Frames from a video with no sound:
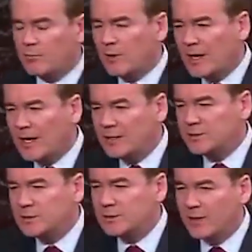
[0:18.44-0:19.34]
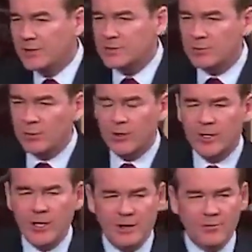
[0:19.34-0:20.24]
rise on this floor to
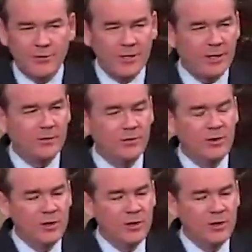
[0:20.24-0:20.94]
contradict